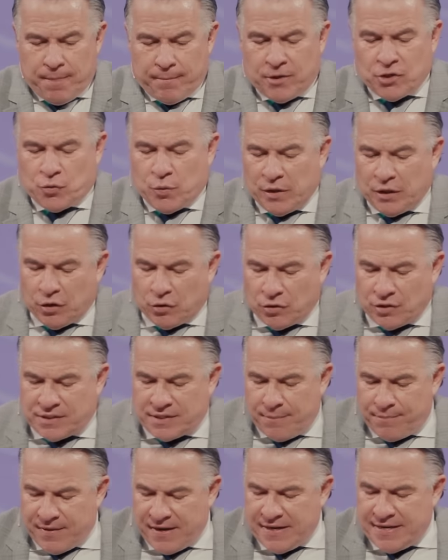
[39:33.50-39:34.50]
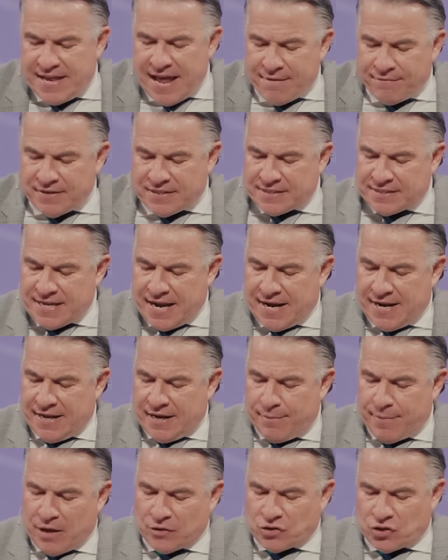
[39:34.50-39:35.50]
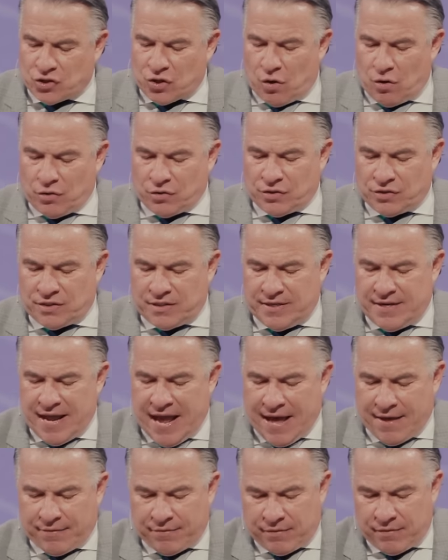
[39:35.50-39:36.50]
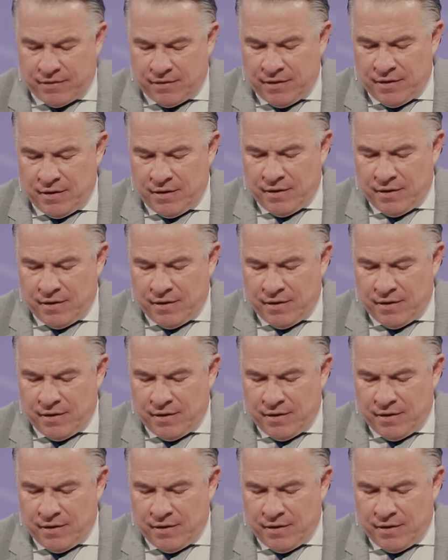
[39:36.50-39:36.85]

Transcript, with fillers: Because we learn something devastating about Saul's death